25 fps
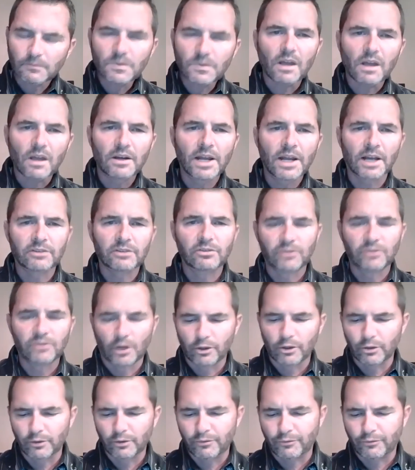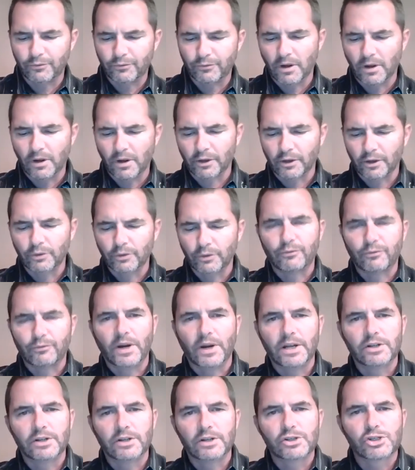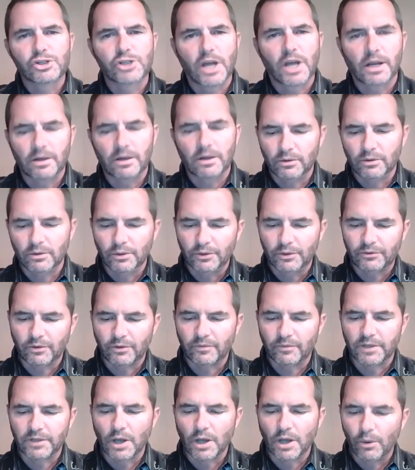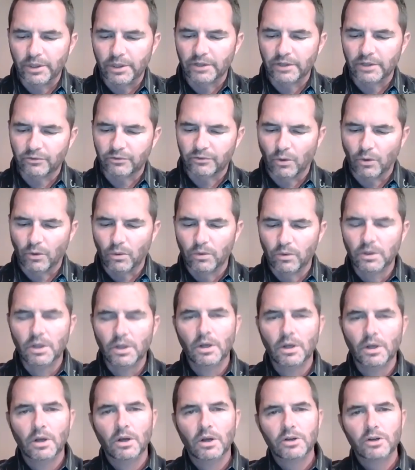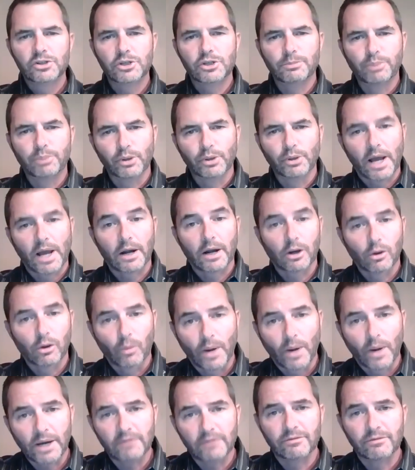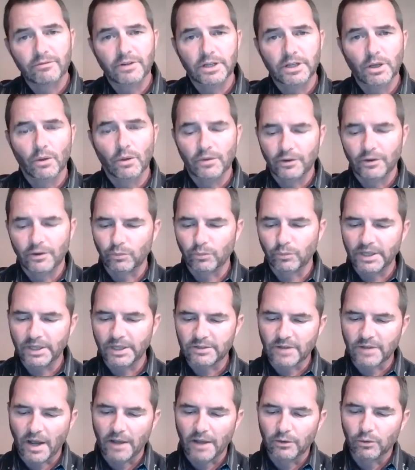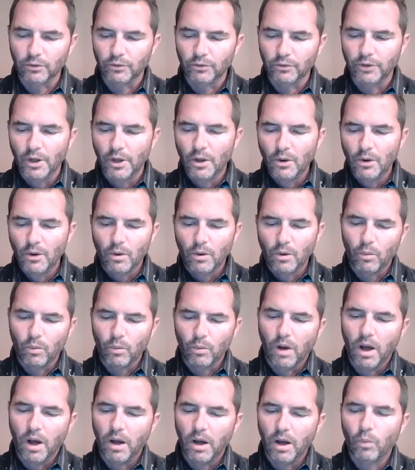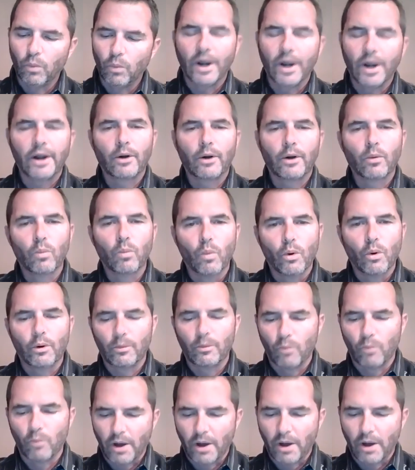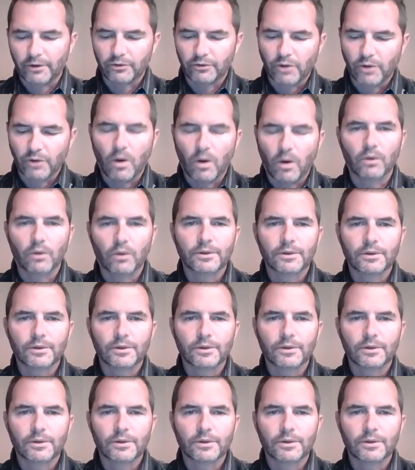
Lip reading: Next is our good friend Shannon Utz of the Odious Soul. She put out a great video this week titled "Where Warm Waters Halt."